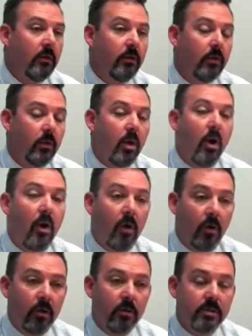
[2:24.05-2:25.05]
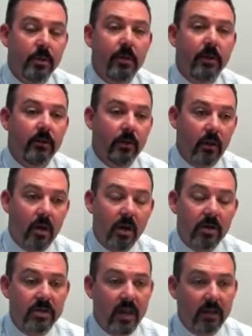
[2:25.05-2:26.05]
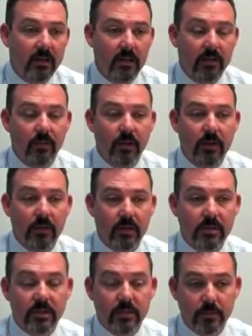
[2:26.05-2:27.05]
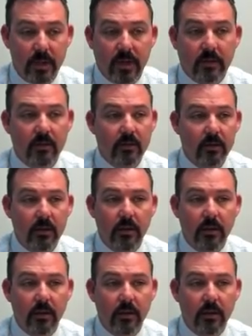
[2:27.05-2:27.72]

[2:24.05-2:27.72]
to call somebody to contact in the event that they suspect